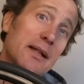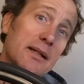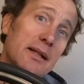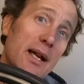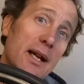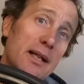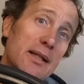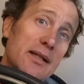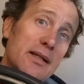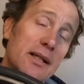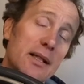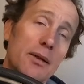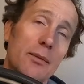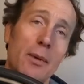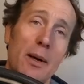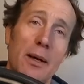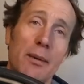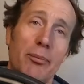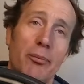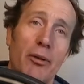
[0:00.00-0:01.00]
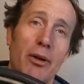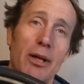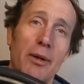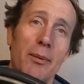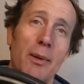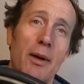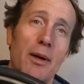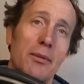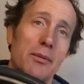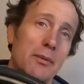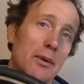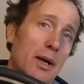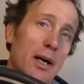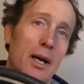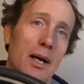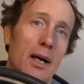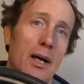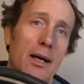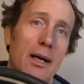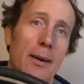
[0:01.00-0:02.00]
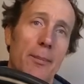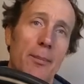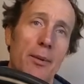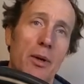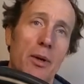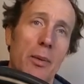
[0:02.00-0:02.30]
indexing went pretty well. A couple